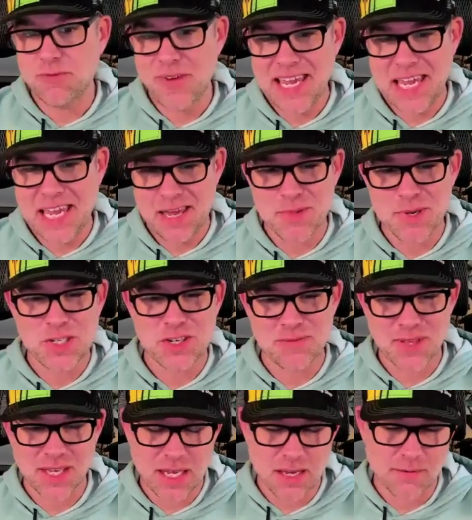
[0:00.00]
fake image
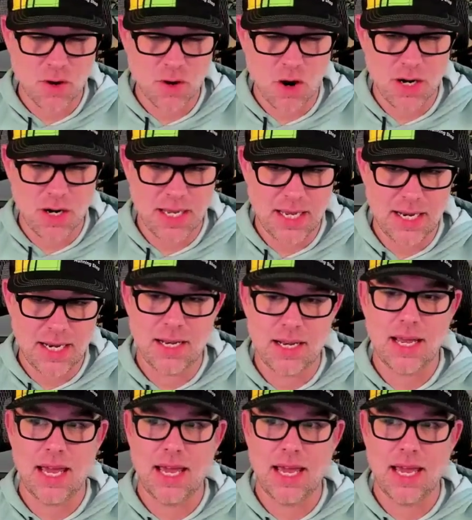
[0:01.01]
of the gift card in it,